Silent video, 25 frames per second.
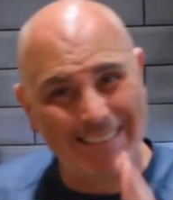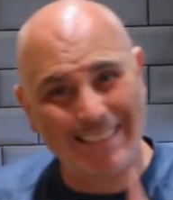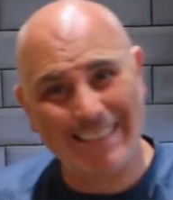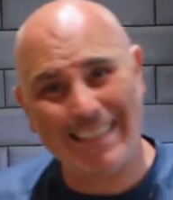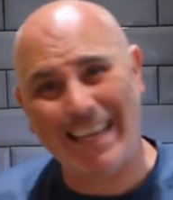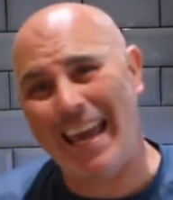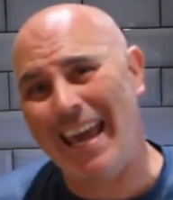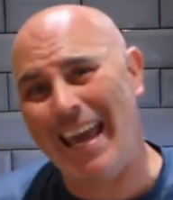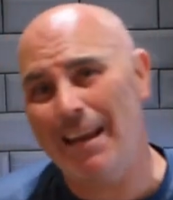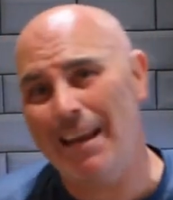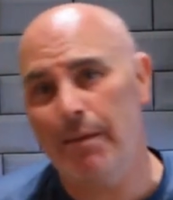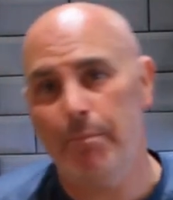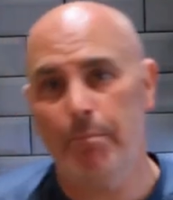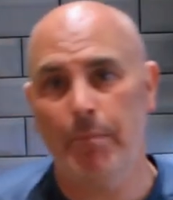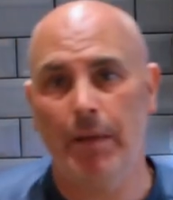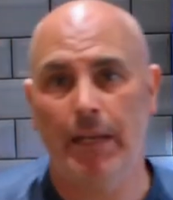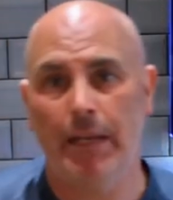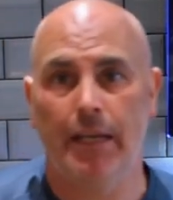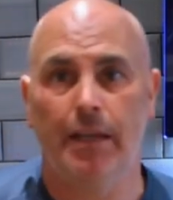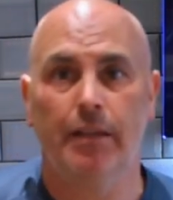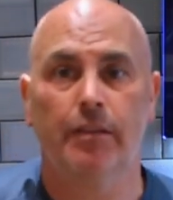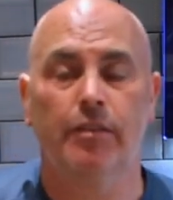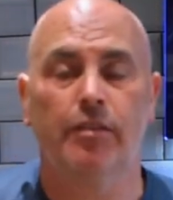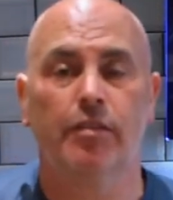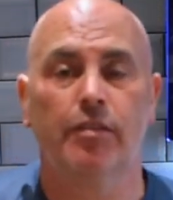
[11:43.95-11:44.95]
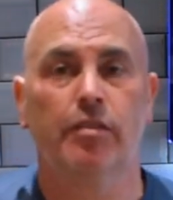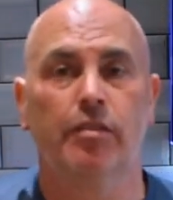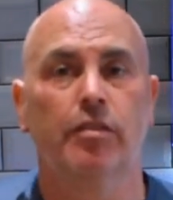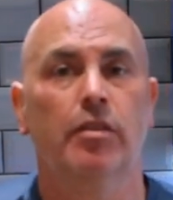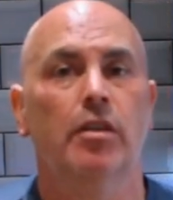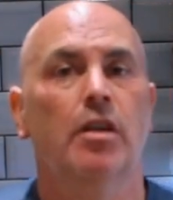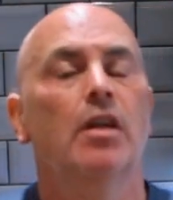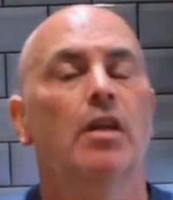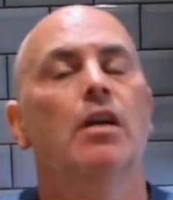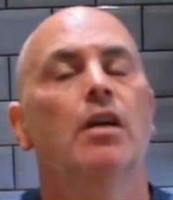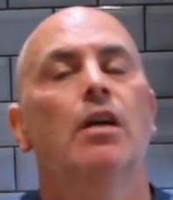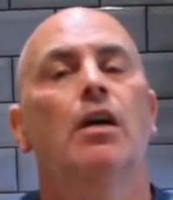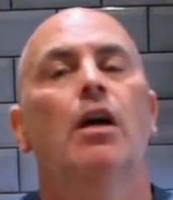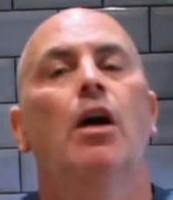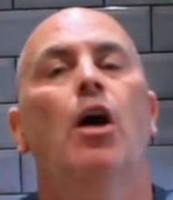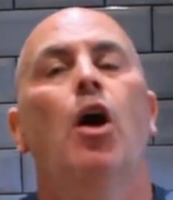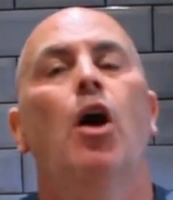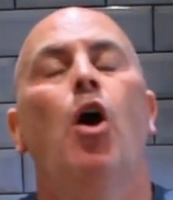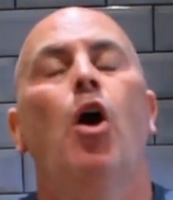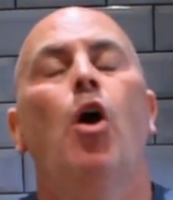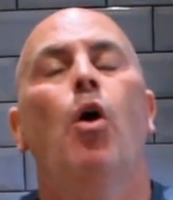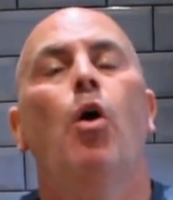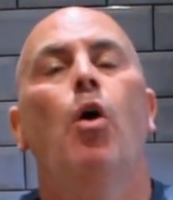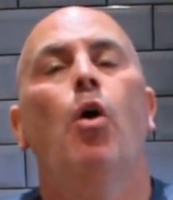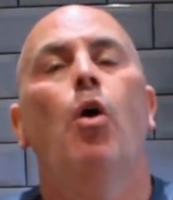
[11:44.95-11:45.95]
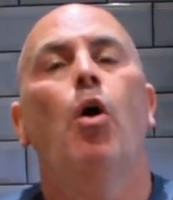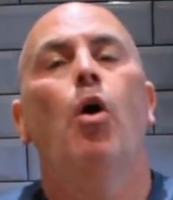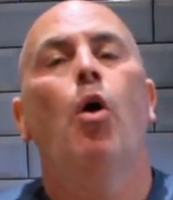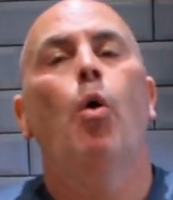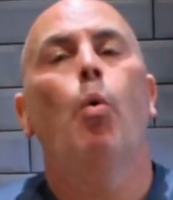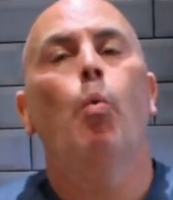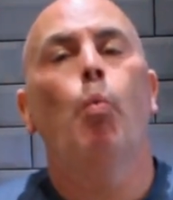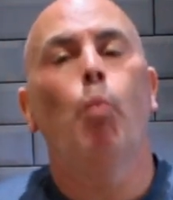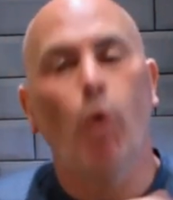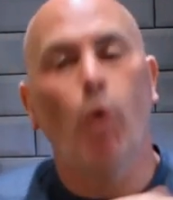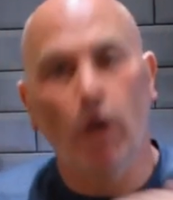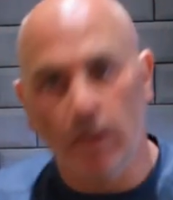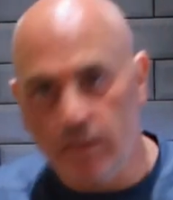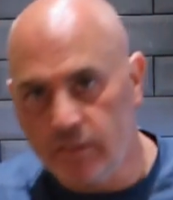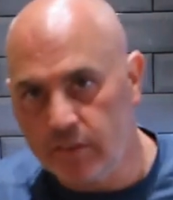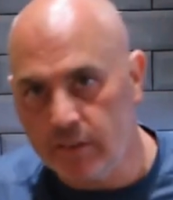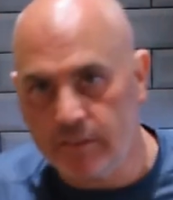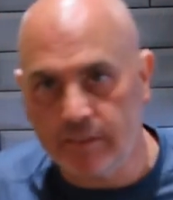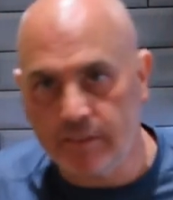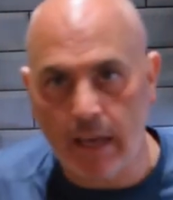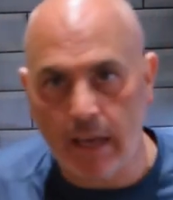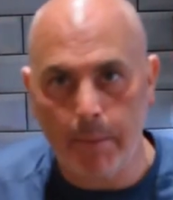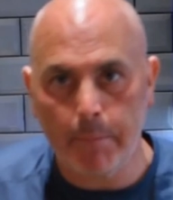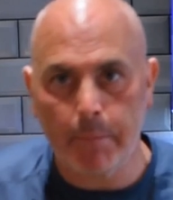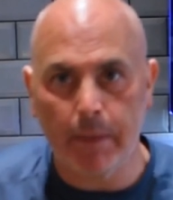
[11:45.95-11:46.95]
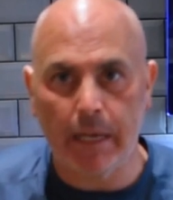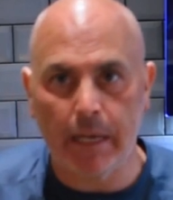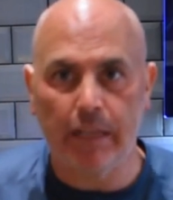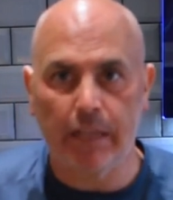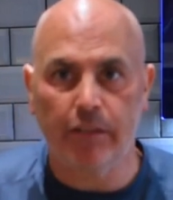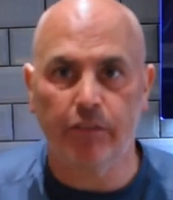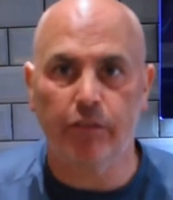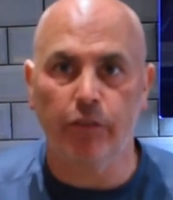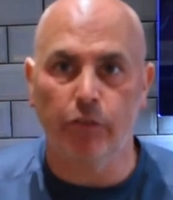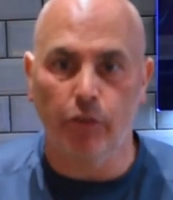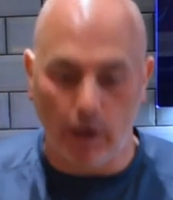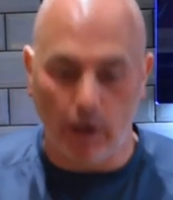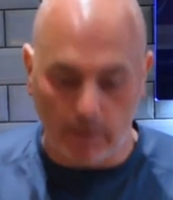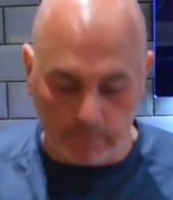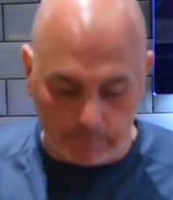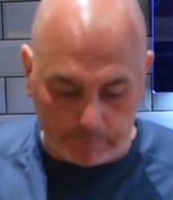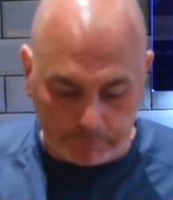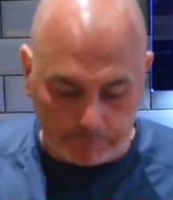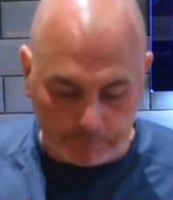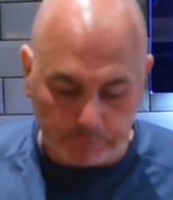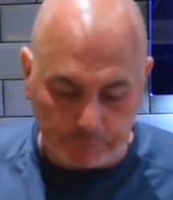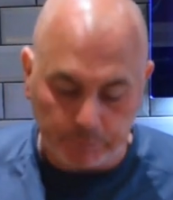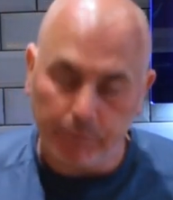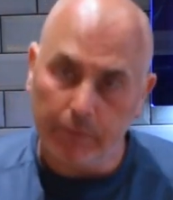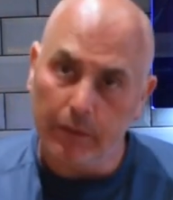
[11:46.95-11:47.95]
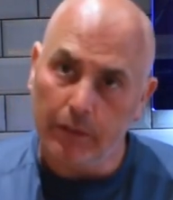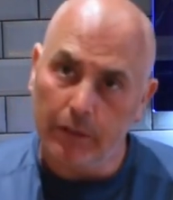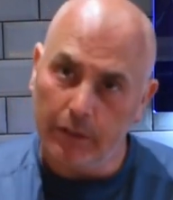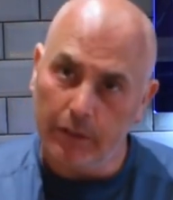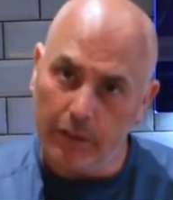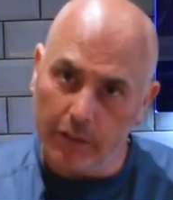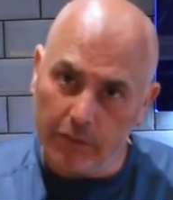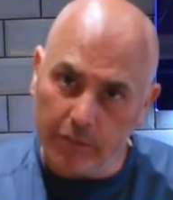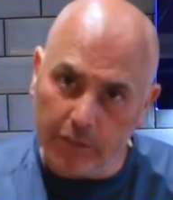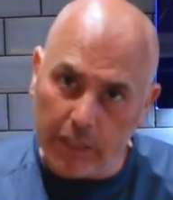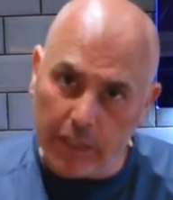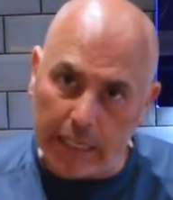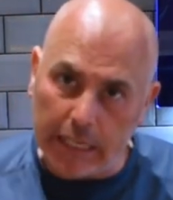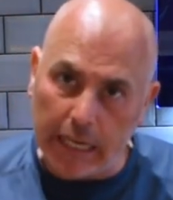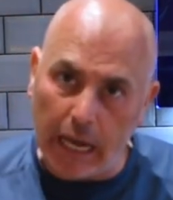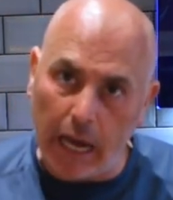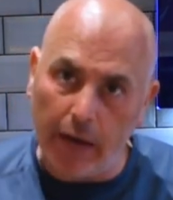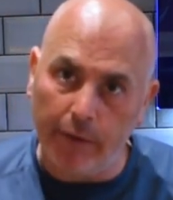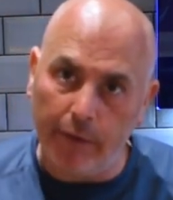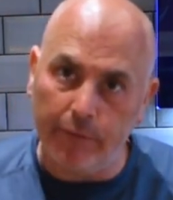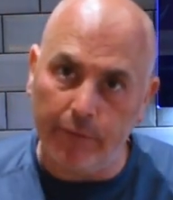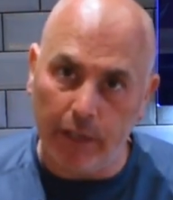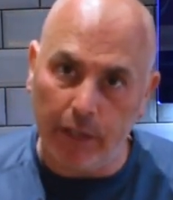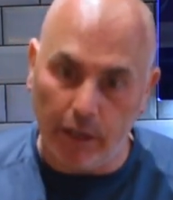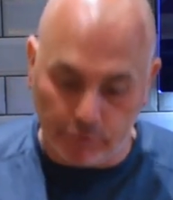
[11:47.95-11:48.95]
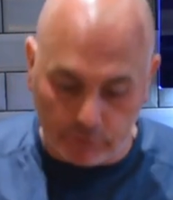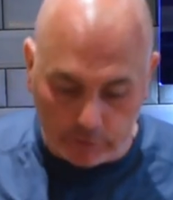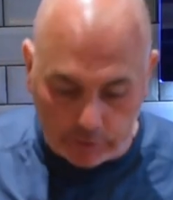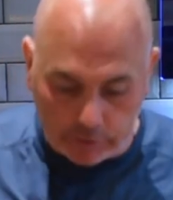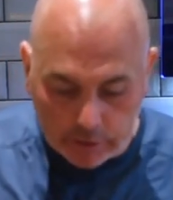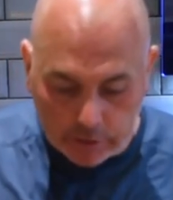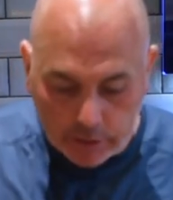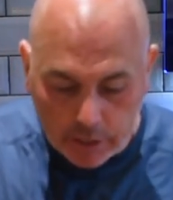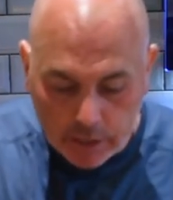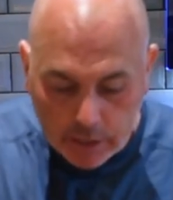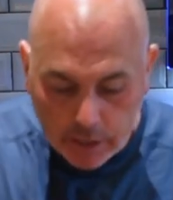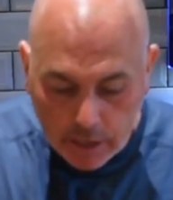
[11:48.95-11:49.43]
10 minutes. Once the 10 minutes are up, I'm going to take it out of the oven,